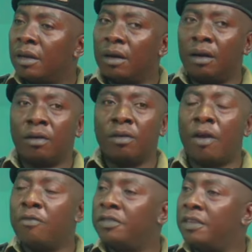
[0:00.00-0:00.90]
We have
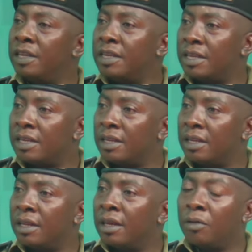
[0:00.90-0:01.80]
seen
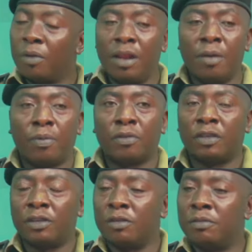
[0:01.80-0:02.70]
when the
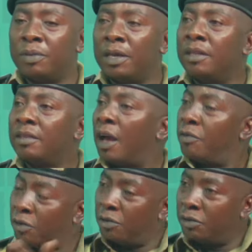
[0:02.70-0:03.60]
procession begins. I've
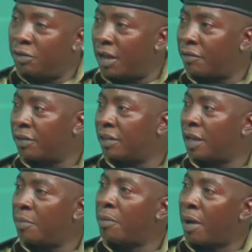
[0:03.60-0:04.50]
told you, like, for
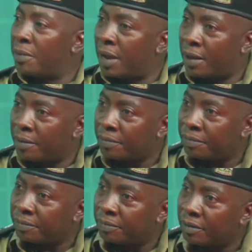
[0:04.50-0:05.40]
example, Mavira.
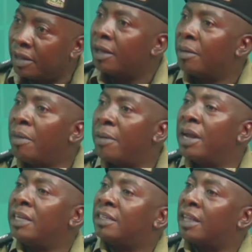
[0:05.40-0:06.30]
Mavira, it
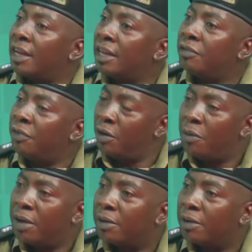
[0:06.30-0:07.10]
started very well.